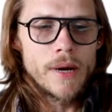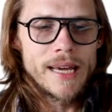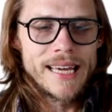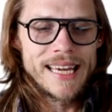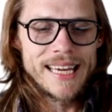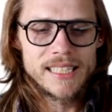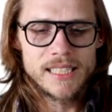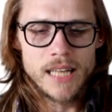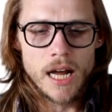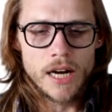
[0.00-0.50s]

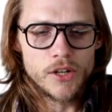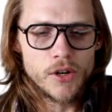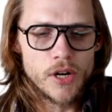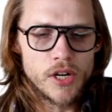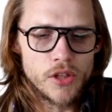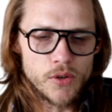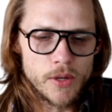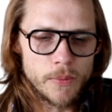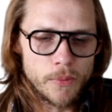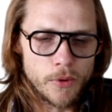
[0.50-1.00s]
he's not a
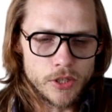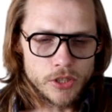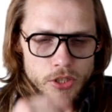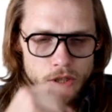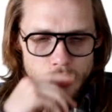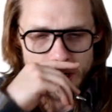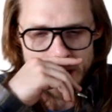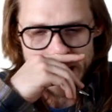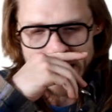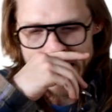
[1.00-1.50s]
great three-point
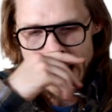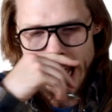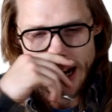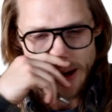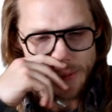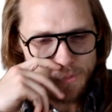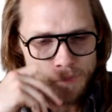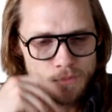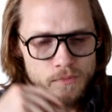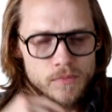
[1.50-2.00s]
shooter.
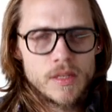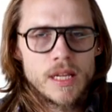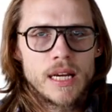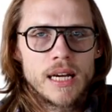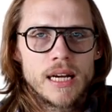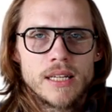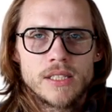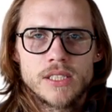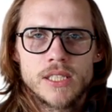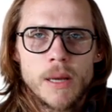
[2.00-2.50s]
Again,
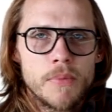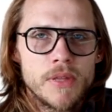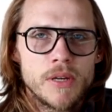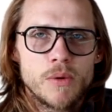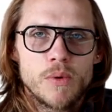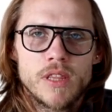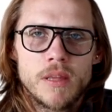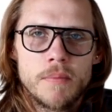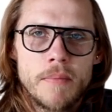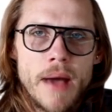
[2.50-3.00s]
something
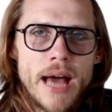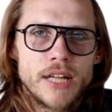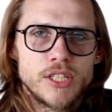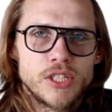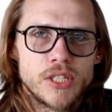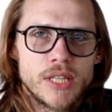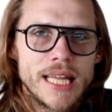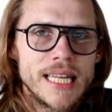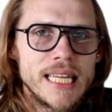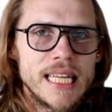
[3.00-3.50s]
with the
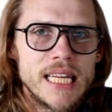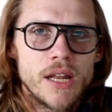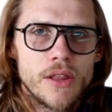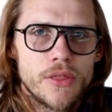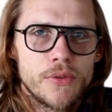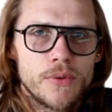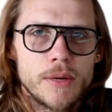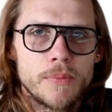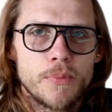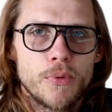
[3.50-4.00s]
Magic. They need a
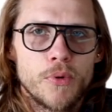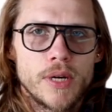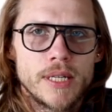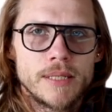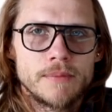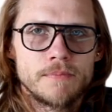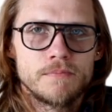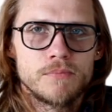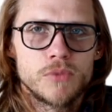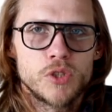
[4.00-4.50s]

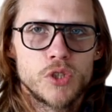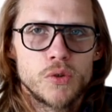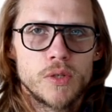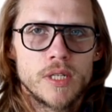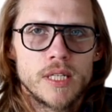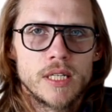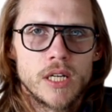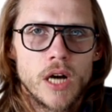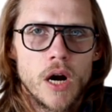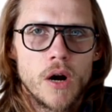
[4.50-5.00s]
three-point
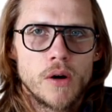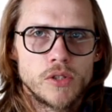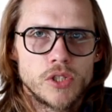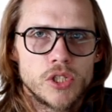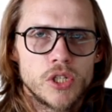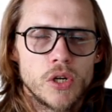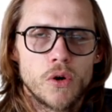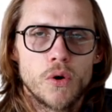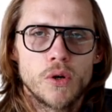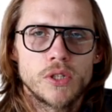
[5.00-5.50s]
shooting
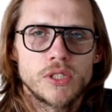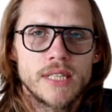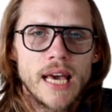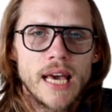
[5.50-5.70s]
coach. Of course,